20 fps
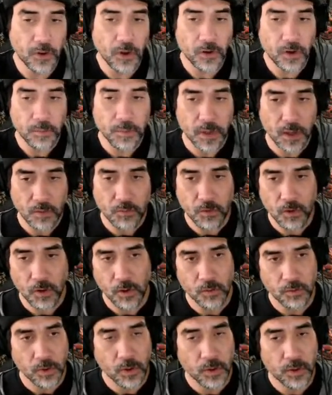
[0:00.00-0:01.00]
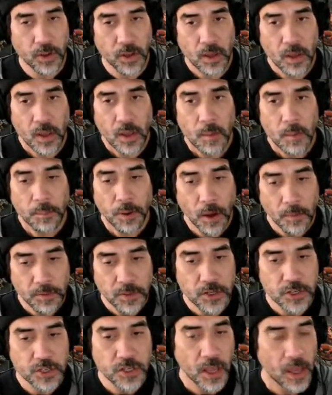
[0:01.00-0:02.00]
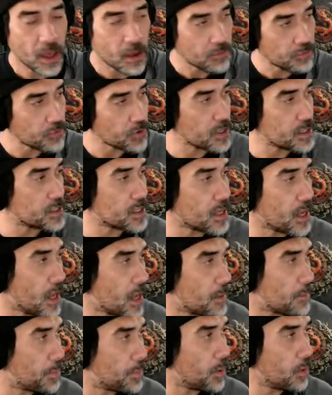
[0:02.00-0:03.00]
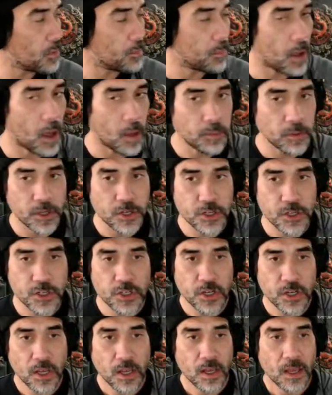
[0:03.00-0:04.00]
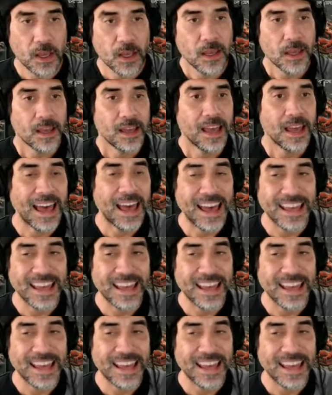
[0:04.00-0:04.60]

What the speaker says: to be on Royalroad. Publish every day and publish at